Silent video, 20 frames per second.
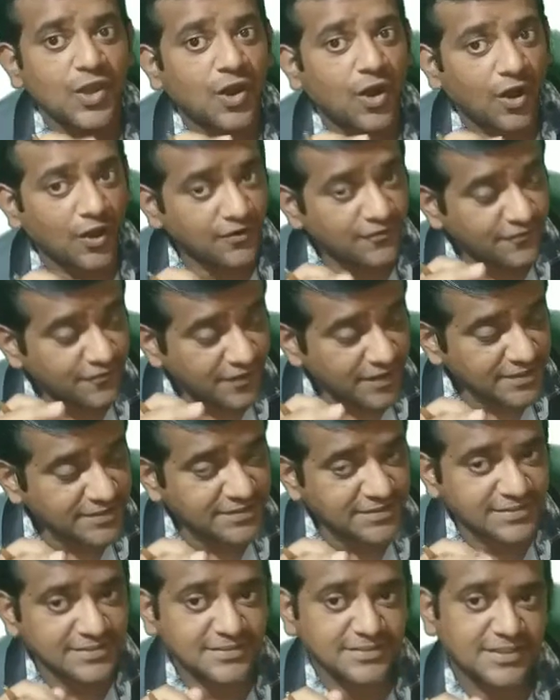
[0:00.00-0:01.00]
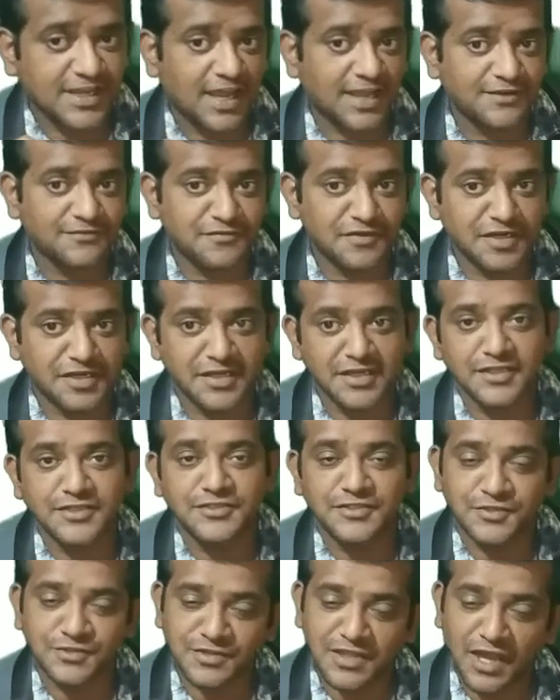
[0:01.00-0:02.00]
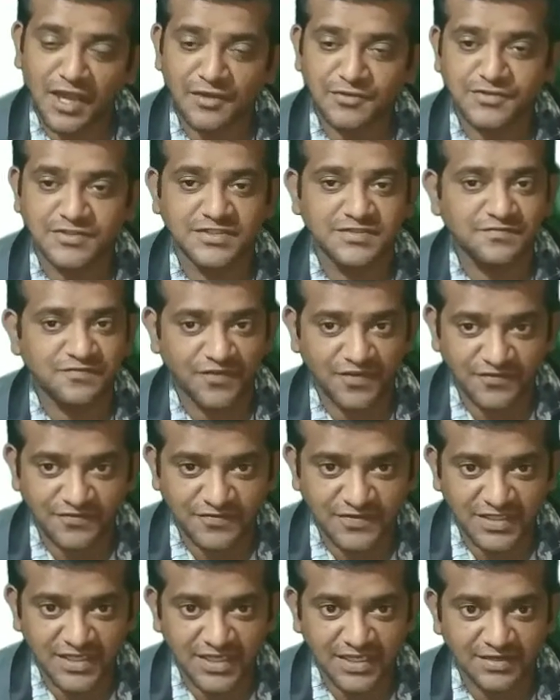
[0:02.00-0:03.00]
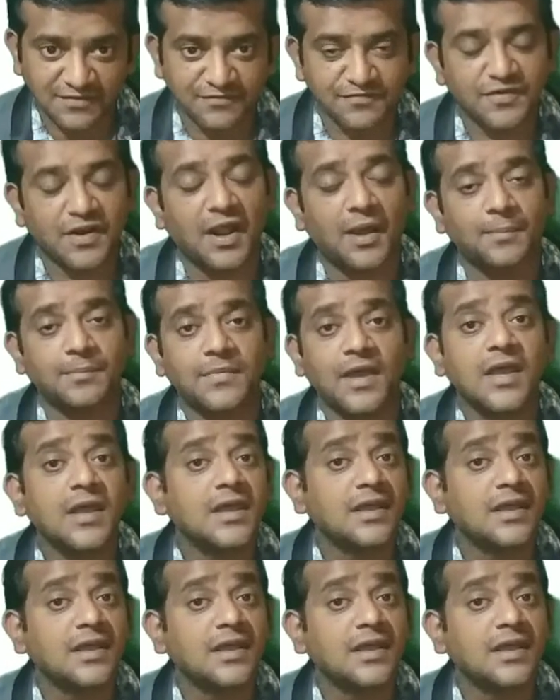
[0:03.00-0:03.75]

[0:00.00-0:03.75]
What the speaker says: on 1st January 2015 from